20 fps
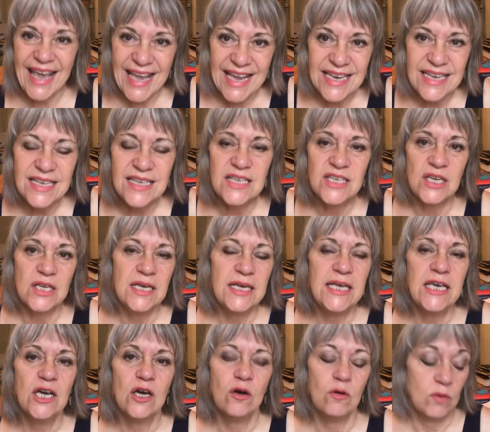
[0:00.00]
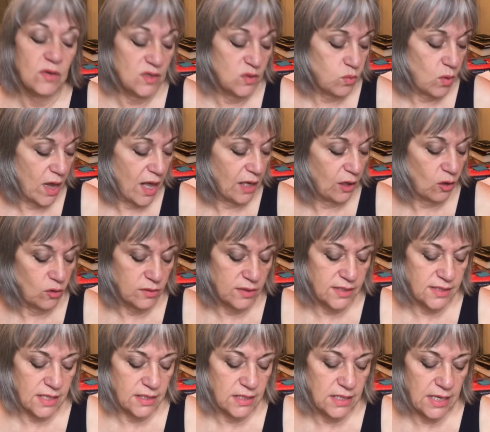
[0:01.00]
into Leo as well on
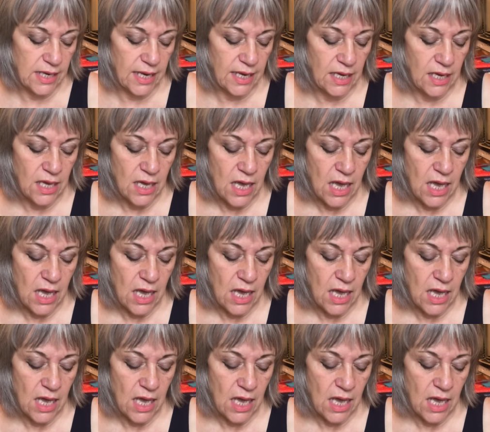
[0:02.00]
Sunday.